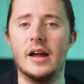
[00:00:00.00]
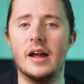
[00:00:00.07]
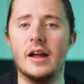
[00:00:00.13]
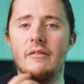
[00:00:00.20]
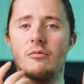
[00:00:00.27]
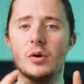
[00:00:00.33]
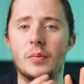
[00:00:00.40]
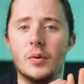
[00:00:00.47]

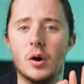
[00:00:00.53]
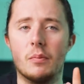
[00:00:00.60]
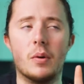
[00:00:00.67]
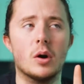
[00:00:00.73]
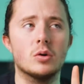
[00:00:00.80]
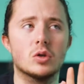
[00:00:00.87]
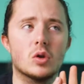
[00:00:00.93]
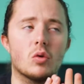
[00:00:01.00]
If we put a
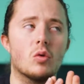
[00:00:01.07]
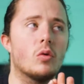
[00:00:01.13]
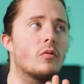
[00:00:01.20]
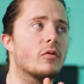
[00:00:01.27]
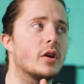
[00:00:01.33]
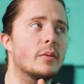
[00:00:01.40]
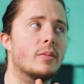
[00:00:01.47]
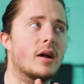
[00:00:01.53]
post on all
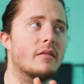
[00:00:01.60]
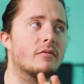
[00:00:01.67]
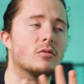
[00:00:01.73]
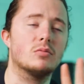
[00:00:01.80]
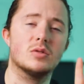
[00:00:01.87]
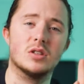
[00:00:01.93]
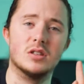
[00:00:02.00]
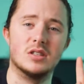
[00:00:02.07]
3
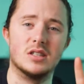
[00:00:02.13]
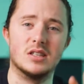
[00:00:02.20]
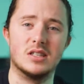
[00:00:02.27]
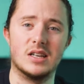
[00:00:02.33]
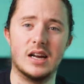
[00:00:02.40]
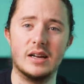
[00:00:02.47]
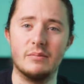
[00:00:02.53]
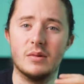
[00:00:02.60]
platforms that's the
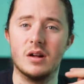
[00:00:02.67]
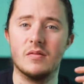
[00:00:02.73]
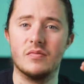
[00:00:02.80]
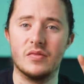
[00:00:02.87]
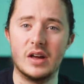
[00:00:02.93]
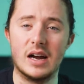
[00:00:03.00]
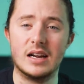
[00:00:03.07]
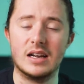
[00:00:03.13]
same,
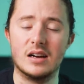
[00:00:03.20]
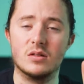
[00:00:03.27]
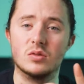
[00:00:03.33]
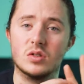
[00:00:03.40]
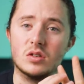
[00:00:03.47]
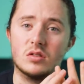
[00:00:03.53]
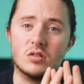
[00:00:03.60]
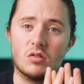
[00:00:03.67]
that
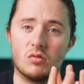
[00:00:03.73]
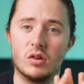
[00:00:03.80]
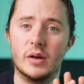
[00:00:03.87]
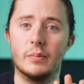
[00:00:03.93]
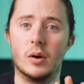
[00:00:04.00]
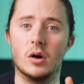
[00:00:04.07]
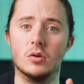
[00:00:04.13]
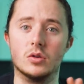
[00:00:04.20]
counts as 3
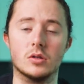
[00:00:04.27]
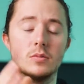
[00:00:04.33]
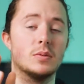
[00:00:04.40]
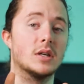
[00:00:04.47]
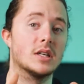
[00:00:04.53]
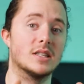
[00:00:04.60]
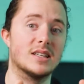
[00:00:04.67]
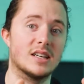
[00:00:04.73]
posts
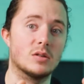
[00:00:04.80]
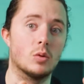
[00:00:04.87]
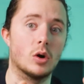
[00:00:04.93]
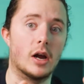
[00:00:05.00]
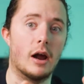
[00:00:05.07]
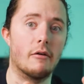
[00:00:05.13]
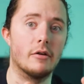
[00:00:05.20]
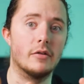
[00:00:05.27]
because that's what
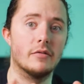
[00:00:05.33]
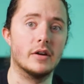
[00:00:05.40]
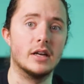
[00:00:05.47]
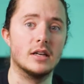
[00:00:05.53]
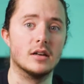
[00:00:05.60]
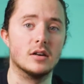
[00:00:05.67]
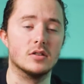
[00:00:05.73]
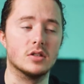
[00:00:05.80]
Gary
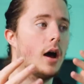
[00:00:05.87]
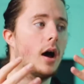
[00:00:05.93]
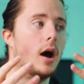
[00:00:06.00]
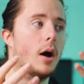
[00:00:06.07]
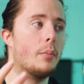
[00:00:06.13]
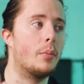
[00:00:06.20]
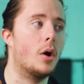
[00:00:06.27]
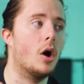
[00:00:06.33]
V does.
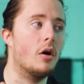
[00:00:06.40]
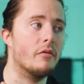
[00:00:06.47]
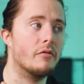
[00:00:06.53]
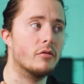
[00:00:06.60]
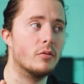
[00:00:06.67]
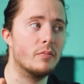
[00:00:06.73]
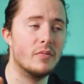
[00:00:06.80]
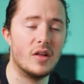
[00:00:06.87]
Apart
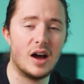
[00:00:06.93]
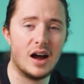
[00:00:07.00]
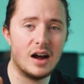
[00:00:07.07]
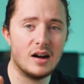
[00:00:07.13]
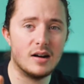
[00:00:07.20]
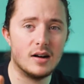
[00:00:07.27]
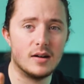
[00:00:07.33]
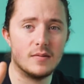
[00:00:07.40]
from
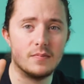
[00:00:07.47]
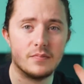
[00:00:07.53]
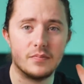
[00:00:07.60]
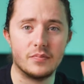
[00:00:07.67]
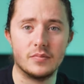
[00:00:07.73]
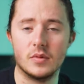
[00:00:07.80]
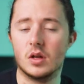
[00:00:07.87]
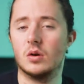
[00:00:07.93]
that,
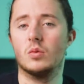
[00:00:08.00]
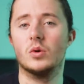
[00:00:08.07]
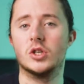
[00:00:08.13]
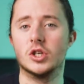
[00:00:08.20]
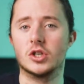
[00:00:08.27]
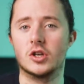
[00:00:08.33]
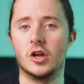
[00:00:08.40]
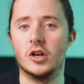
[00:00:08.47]
we're
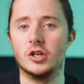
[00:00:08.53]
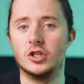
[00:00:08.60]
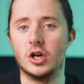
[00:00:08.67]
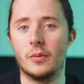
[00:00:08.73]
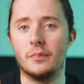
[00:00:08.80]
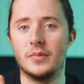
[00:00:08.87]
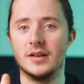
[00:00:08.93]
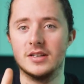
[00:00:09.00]
just going to
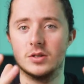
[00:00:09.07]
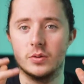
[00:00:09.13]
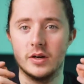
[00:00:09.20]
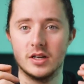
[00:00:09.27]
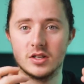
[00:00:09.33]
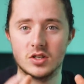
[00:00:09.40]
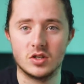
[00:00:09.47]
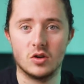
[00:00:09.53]
jump into it
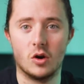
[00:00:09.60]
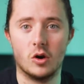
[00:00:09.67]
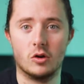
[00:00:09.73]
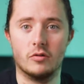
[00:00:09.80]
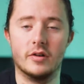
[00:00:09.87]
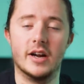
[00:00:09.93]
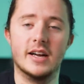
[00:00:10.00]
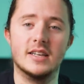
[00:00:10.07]
and start
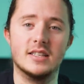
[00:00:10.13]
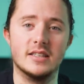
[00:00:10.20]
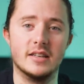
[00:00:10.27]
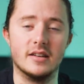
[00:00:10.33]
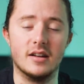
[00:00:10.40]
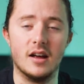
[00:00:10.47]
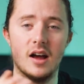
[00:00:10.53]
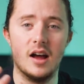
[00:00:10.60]

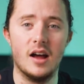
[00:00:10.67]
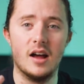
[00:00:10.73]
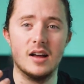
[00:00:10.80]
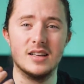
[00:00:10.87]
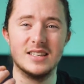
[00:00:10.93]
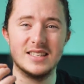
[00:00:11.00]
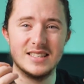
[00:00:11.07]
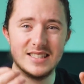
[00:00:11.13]
creating
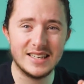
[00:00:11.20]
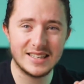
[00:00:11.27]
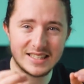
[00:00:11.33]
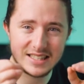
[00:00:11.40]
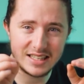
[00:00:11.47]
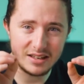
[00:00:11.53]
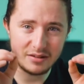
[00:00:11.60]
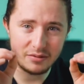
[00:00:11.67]

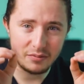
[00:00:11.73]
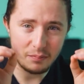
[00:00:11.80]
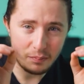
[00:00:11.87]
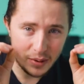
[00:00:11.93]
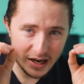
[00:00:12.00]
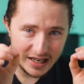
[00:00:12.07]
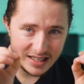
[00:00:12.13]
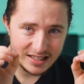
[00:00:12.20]
60
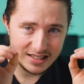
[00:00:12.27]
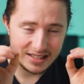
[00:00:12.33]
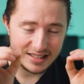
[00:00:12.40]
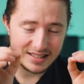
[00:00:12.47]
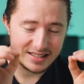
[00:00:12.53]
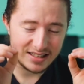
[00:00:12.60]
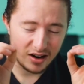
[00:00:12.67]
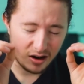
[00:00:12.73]

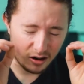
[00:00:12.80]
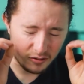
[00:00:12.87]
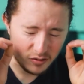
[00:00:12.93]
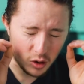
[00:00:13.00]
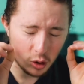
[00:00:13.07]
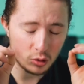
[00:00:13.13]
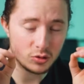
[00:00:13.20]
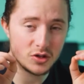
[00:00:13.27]
pieces of
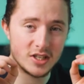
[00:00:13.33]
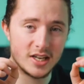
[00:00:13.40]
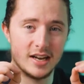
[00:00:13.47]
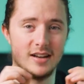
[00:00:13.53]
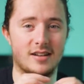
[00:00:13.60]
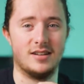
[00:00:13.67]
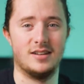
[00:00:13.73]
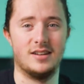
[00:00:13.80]

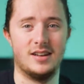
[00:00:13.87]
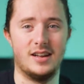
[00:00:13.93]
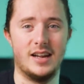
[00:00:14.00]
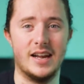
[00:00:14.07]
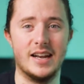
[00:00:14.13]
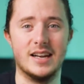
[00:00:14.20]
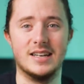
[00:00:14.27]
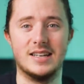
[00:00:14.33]
content
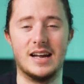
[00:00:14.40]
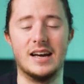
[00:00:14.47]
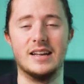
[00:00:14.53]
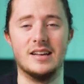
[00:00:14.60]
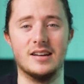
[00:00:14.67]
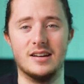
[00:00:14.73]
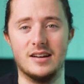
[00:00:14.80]
in a day.